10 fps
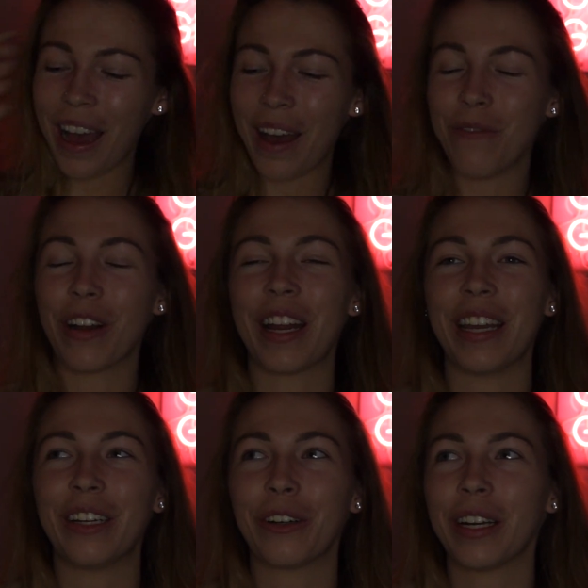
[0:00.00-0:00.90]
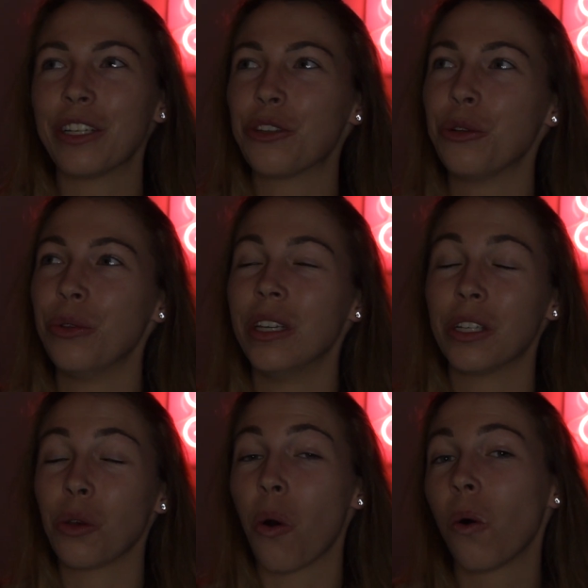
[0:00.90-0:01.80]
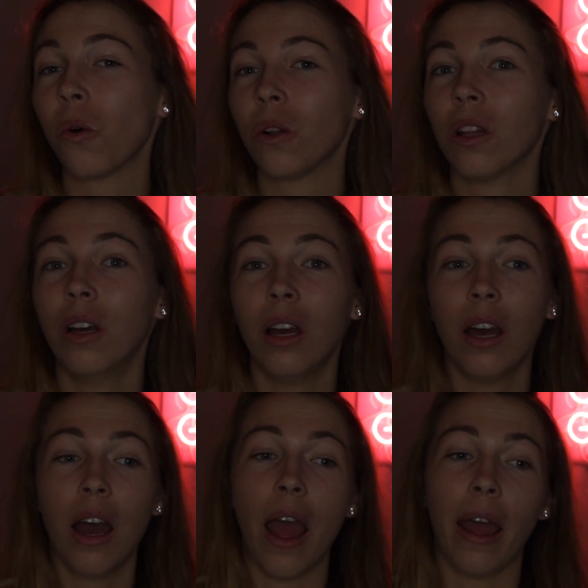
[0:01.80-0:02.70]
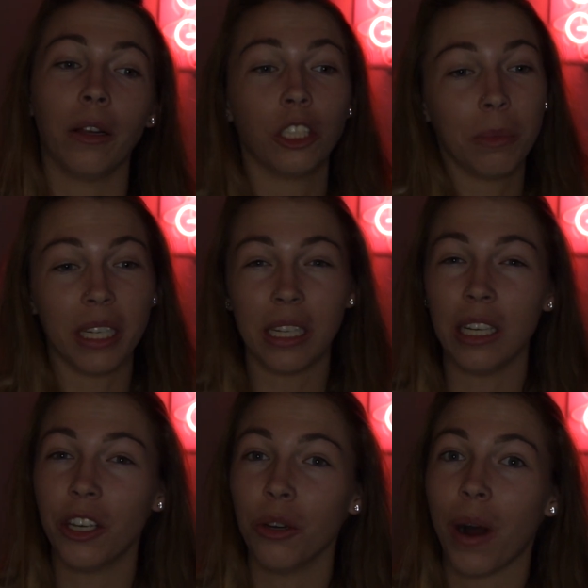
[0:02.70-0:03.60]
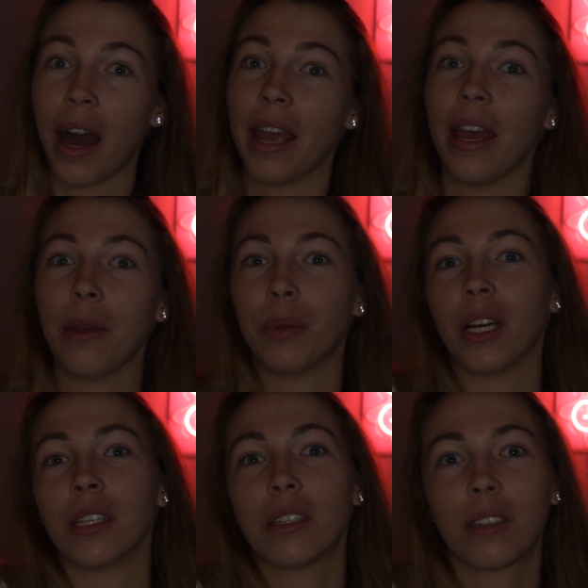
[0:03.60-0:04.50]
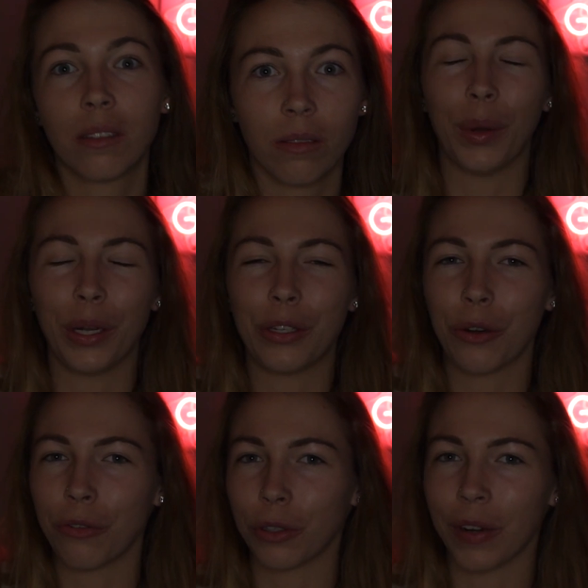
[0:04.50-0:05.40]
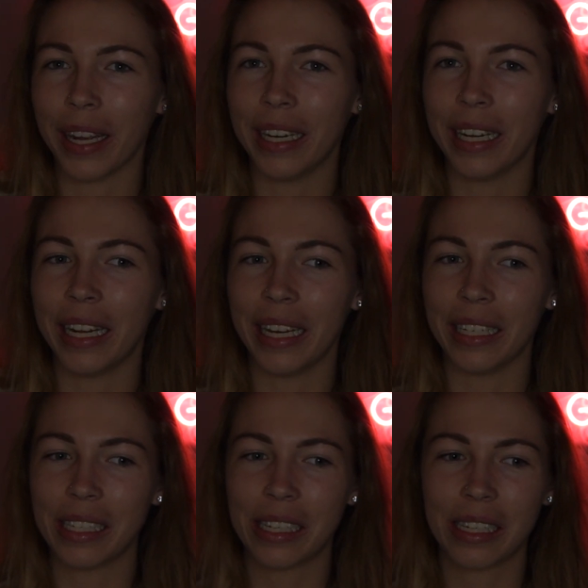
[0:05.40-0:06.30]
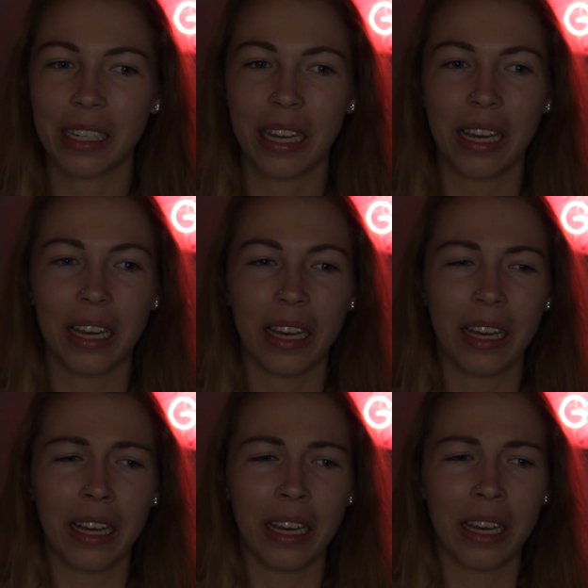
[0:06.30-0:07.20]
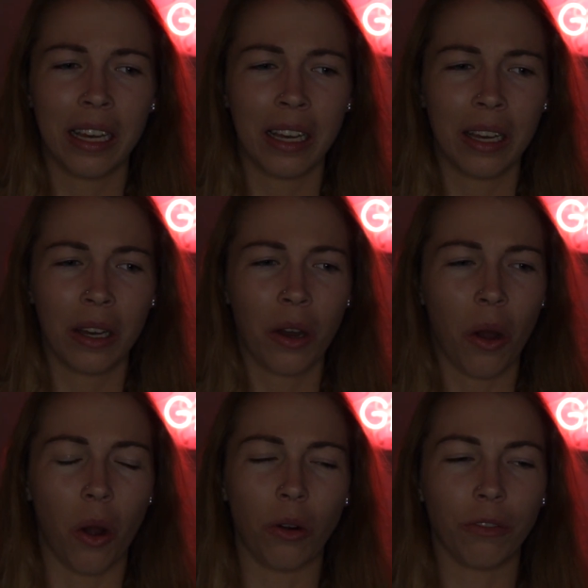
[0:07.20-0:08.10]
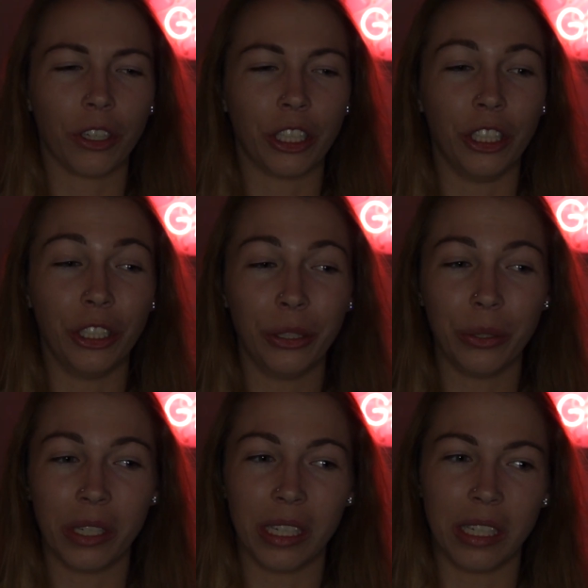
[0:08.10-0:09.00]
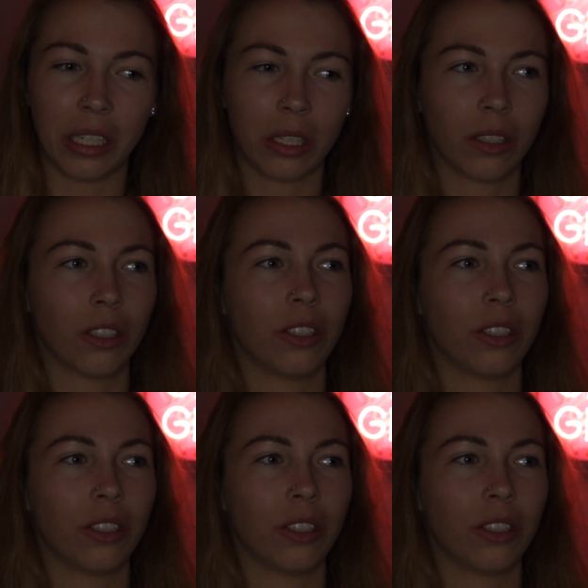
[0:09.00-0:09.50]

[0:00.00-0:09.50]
I'm very ignorant to this whole LGBTQIA+, but it's overrated, it's overused, it's